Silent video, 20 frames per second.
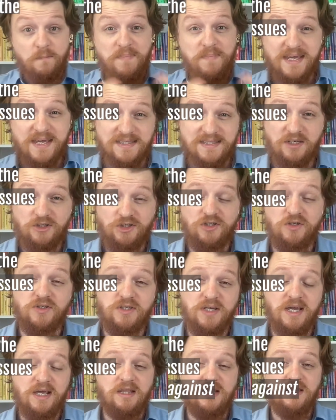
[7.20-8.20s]
of the biggest
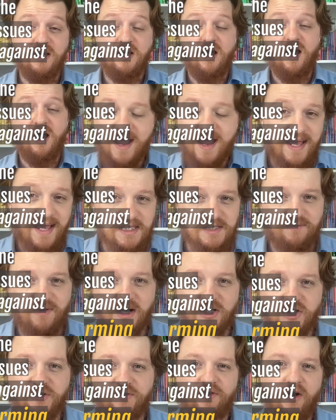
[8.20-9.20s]
issues in the fight against
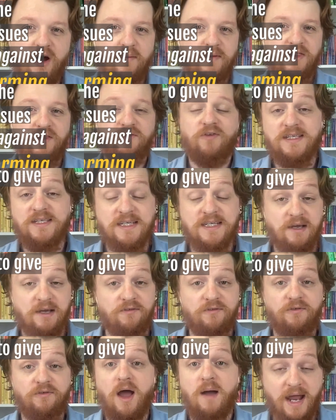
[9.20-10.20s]
factory farming, the fight to
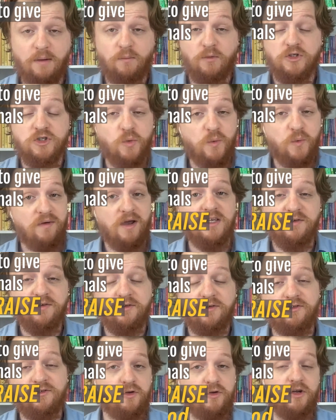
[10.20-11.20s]
give the animals that we raise
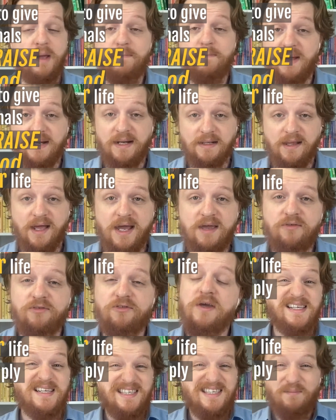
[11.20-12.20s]
for food a better life,
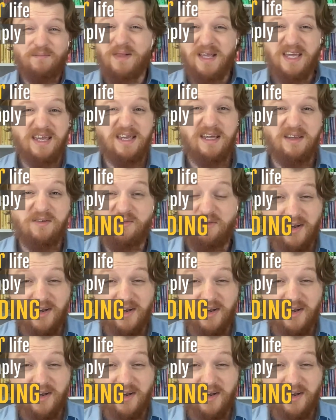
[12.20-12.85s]
is simply